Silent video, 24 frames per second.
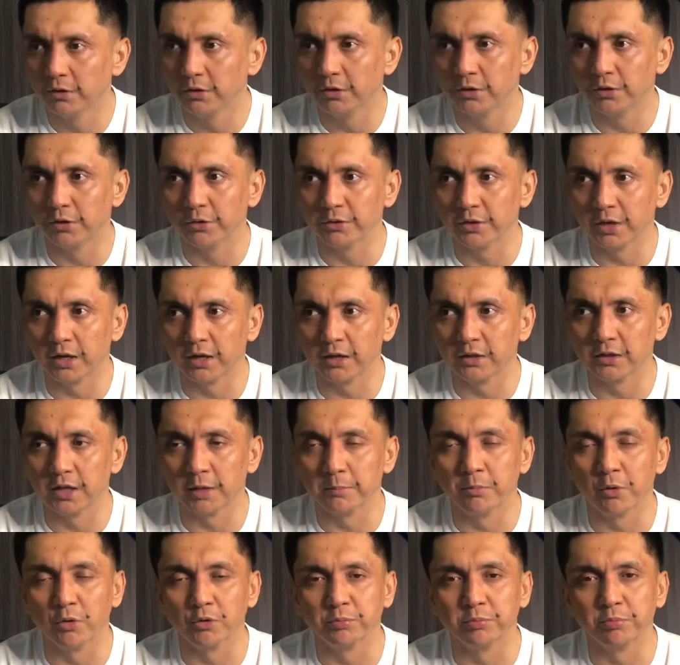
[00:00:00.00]
They
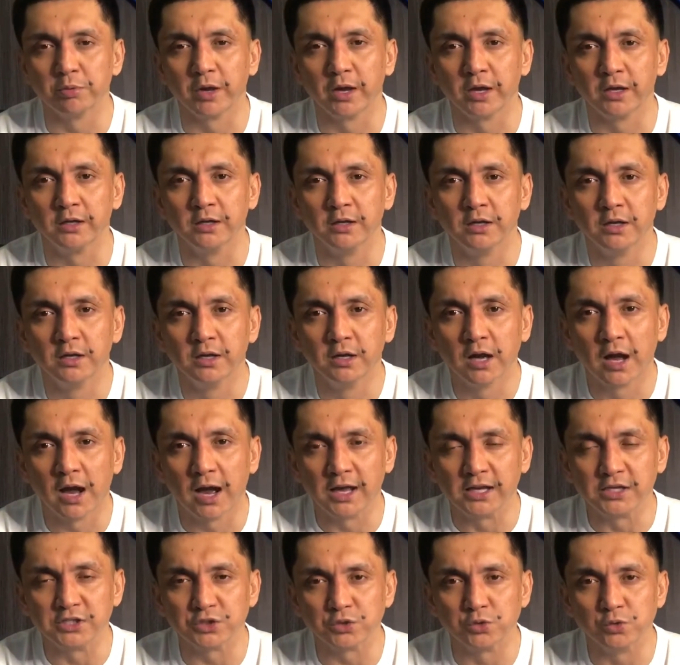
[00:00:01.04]
both played
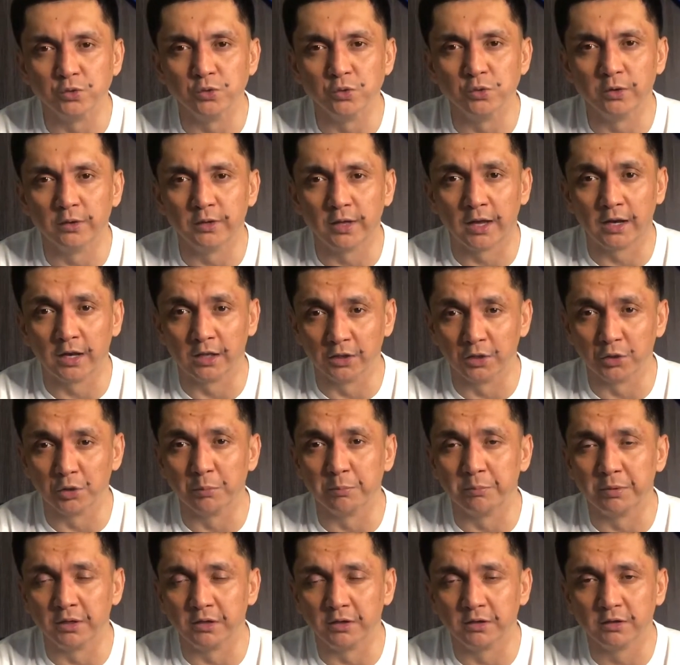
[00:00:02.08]
high school and a little
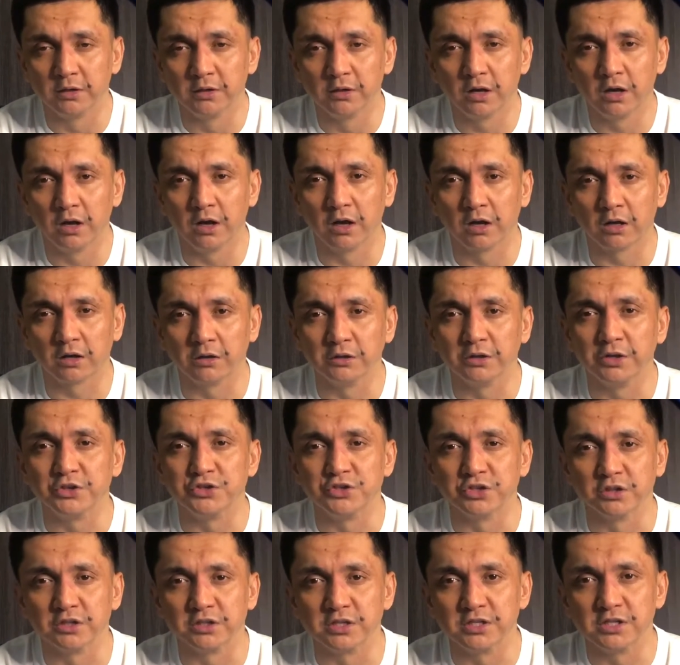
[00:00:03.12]
bit
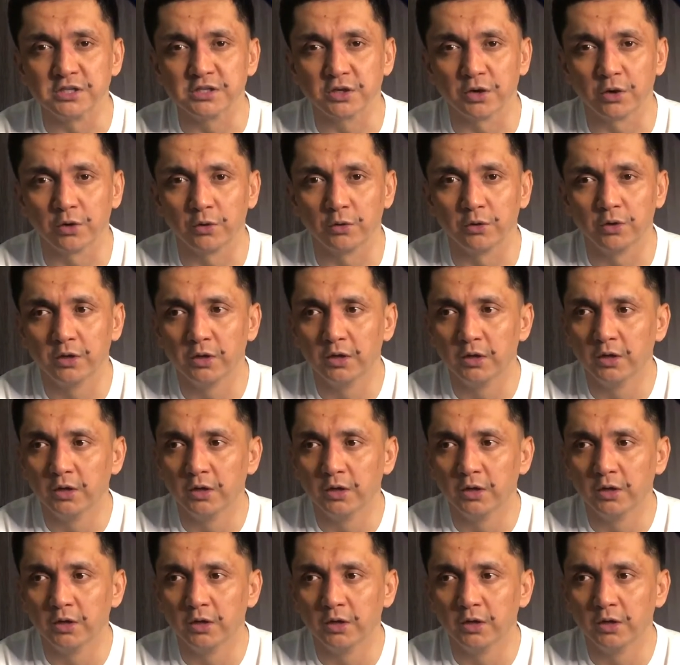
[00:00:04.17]
collegiately, so